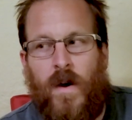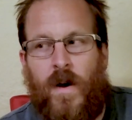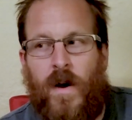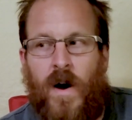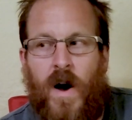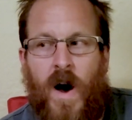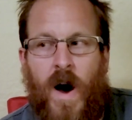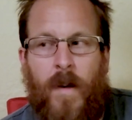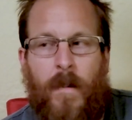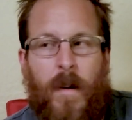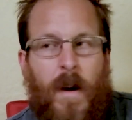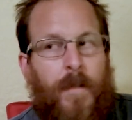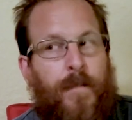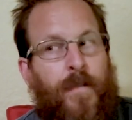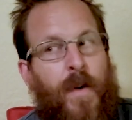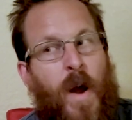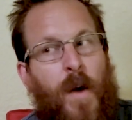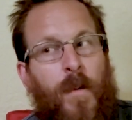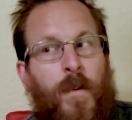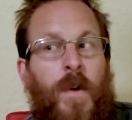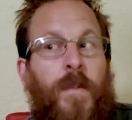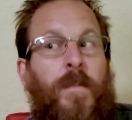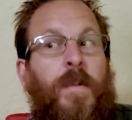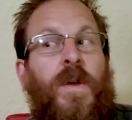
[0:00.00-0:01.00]
I
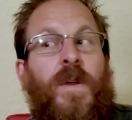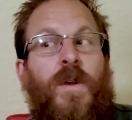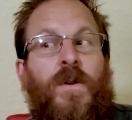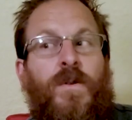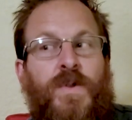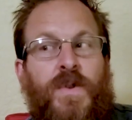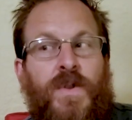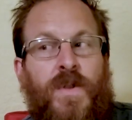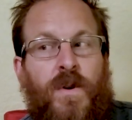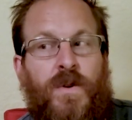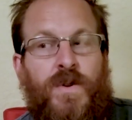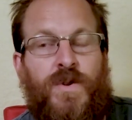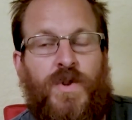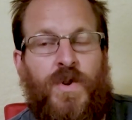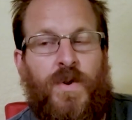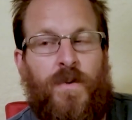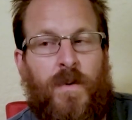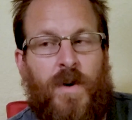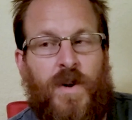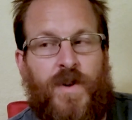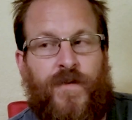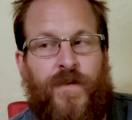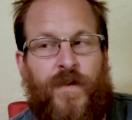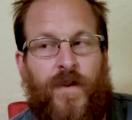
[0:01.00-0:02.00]
probably wouldn't be using those too
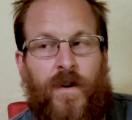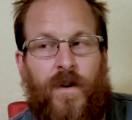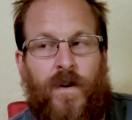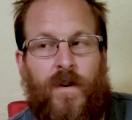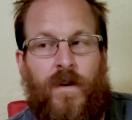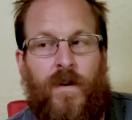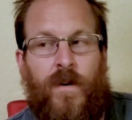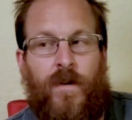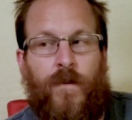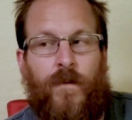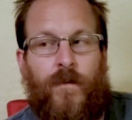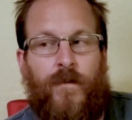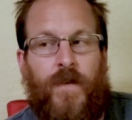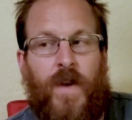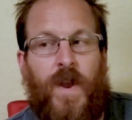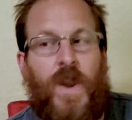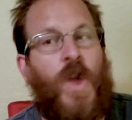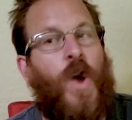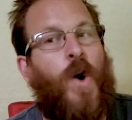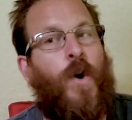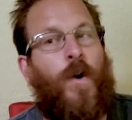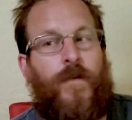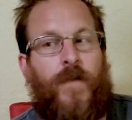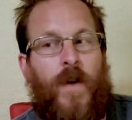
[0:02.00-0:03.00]
much for
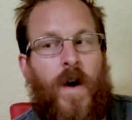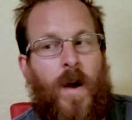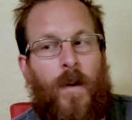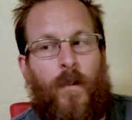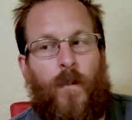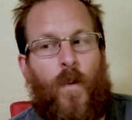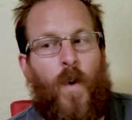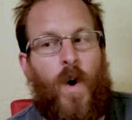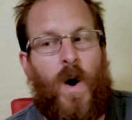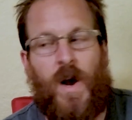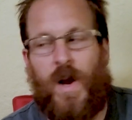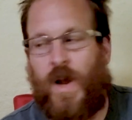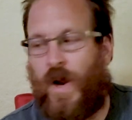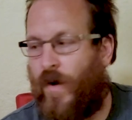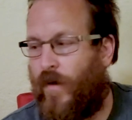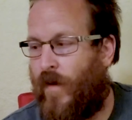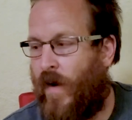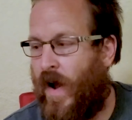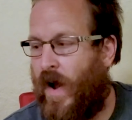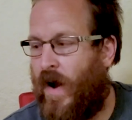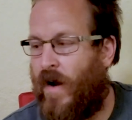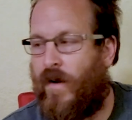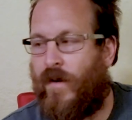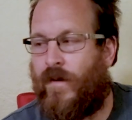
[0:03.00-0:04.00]
video if I'm walking
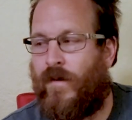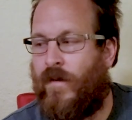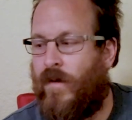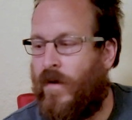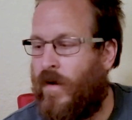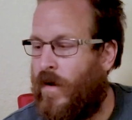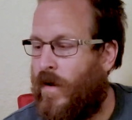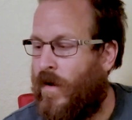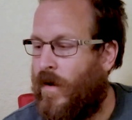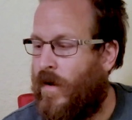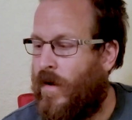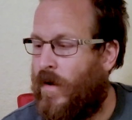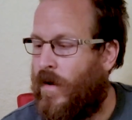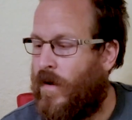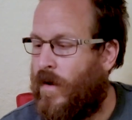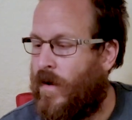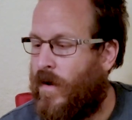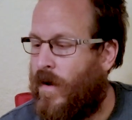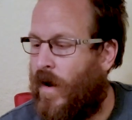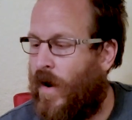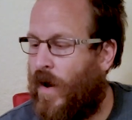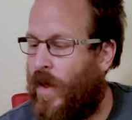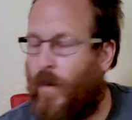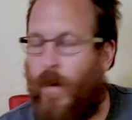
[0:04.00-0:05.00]
around,
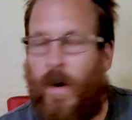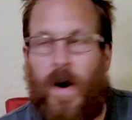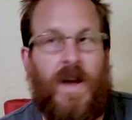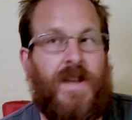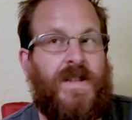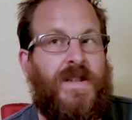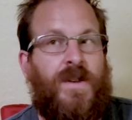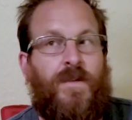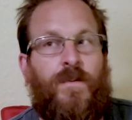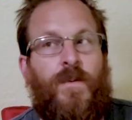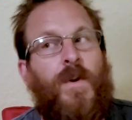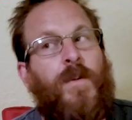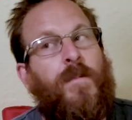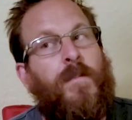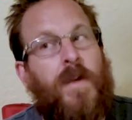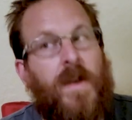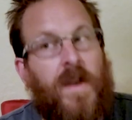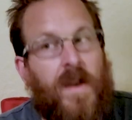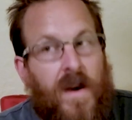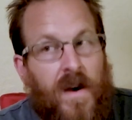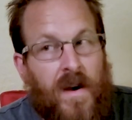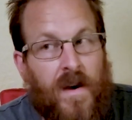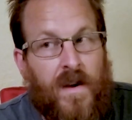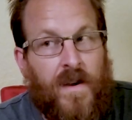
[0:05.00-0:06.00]
otherwise it wouldn't
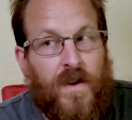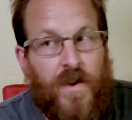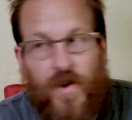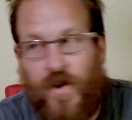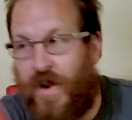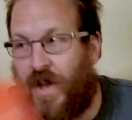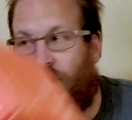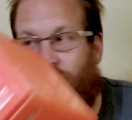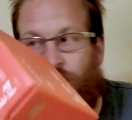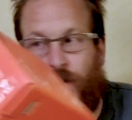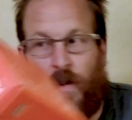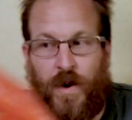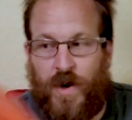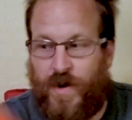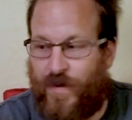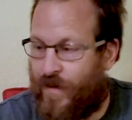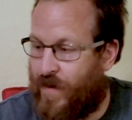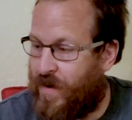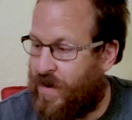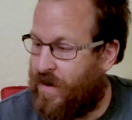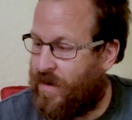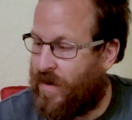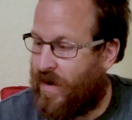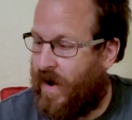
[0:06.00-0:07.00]
be a good experience for
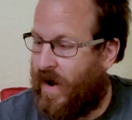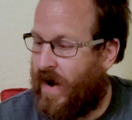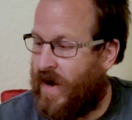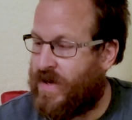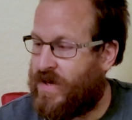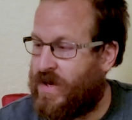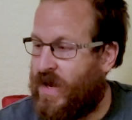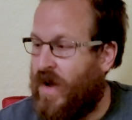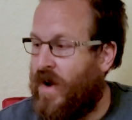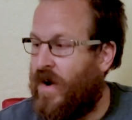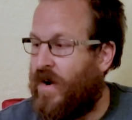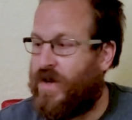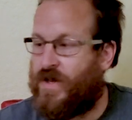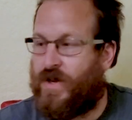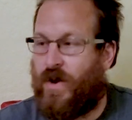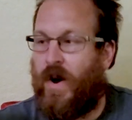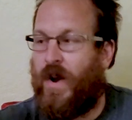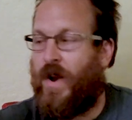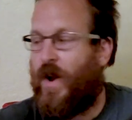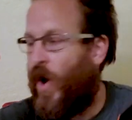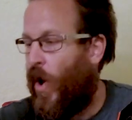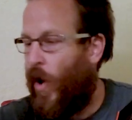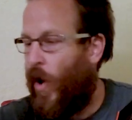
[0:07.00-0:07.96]
you guys. Let's go ahead and